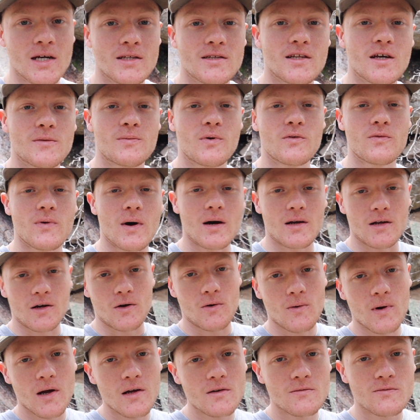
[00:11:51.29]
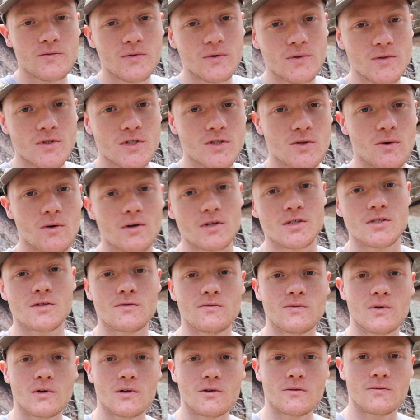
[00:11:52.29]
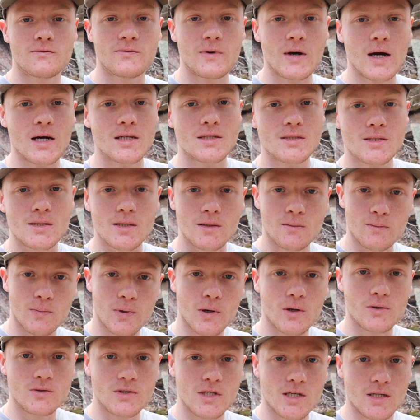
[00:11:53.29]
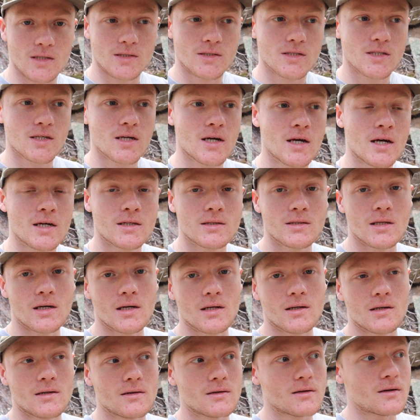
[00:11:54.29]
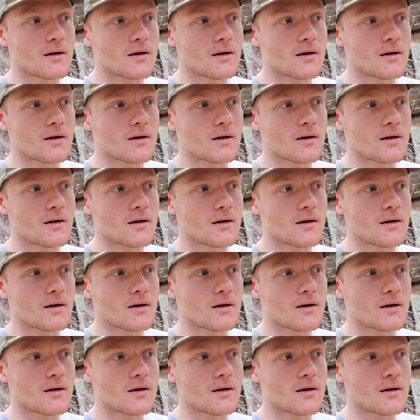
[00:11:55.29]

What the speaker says: They provide a great food source full of fats and proteins that